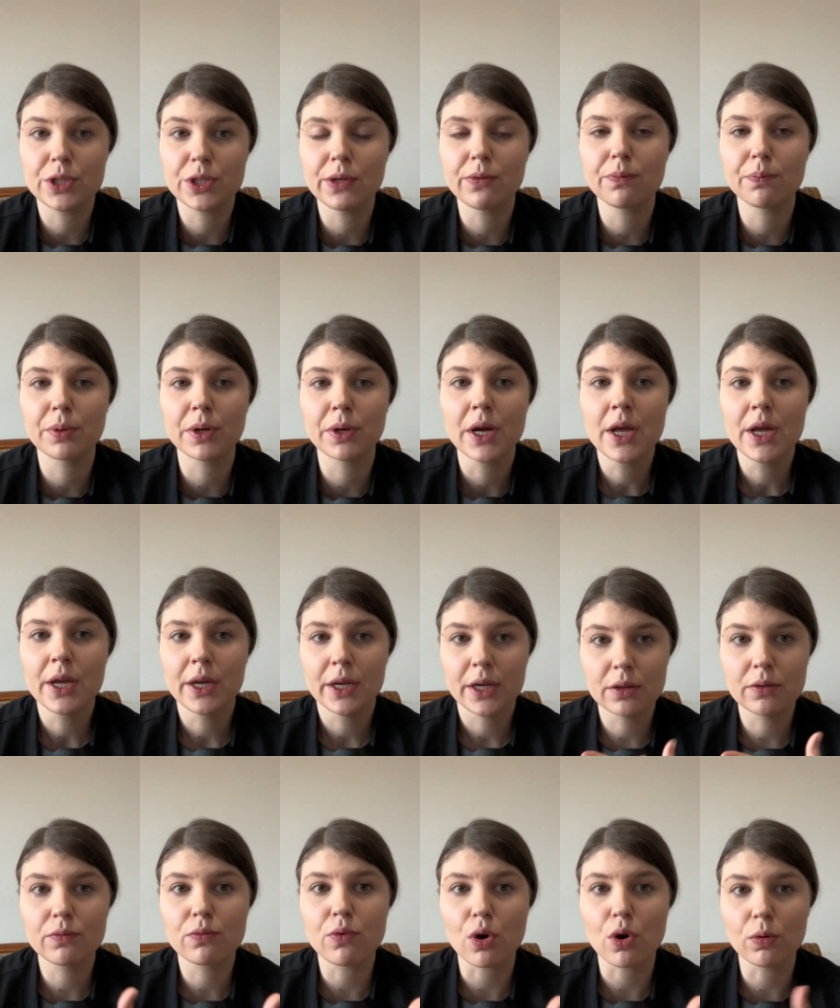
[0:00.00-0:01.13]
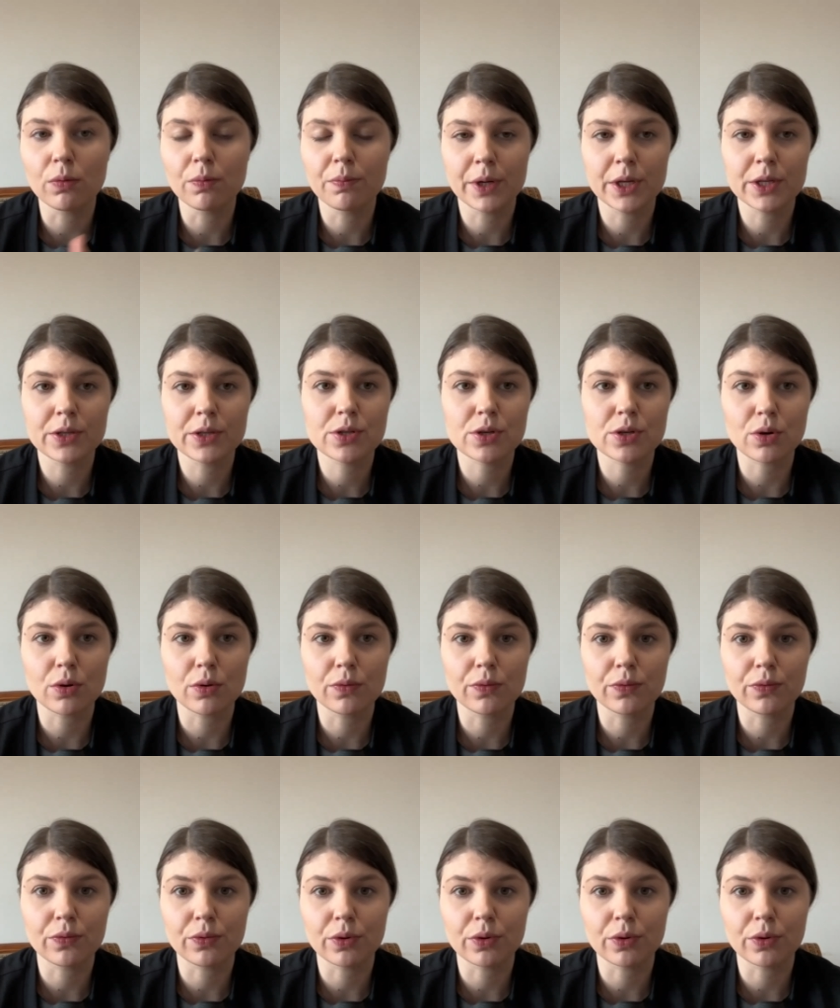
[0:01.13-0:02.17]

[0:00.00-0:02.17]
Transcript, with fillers: deep involvement of